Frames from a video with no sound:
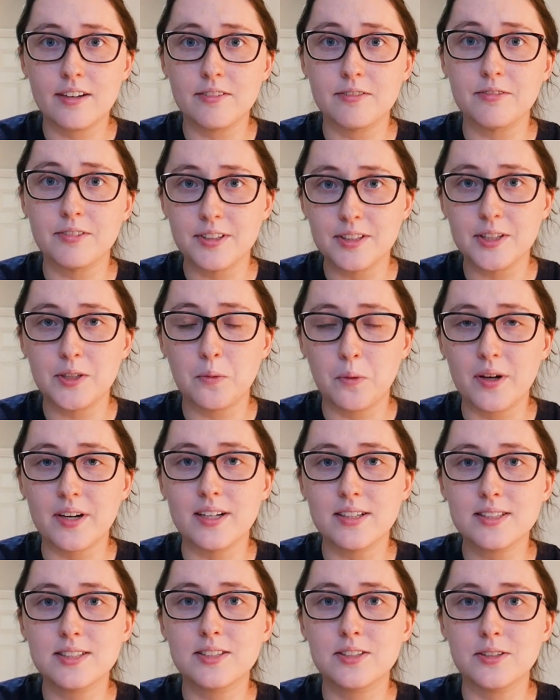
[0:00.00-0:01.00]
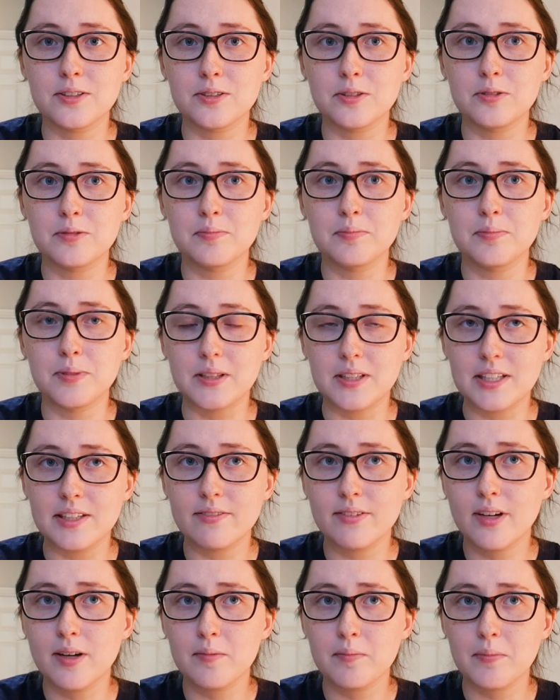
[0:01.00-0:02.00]
really wanted to
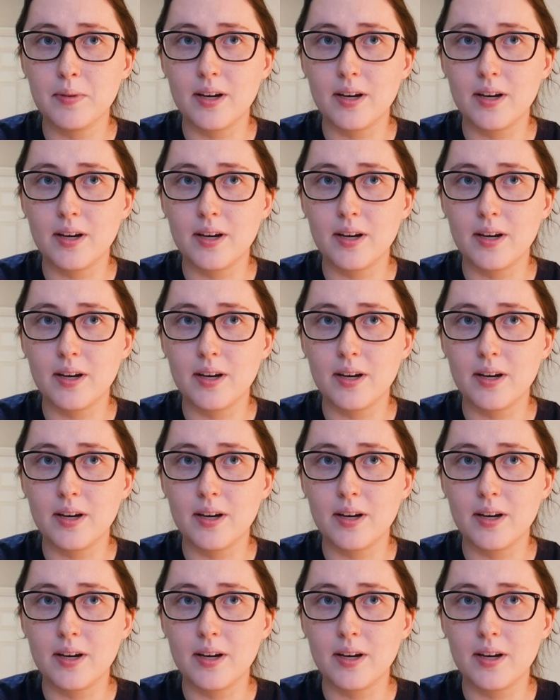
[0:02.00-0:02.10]
believe him,